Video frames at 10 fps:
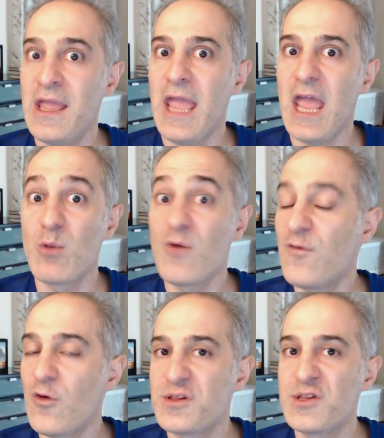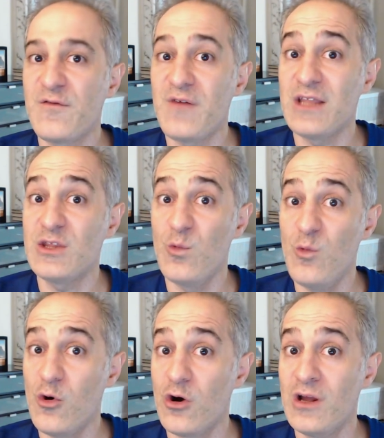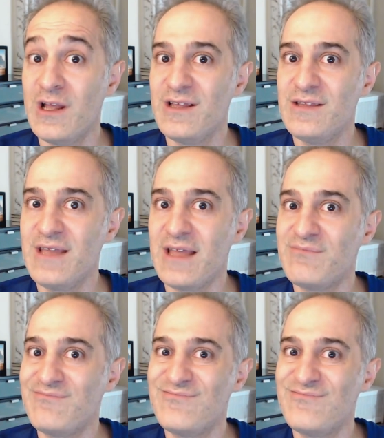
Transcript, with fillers: and were forced to fight the war that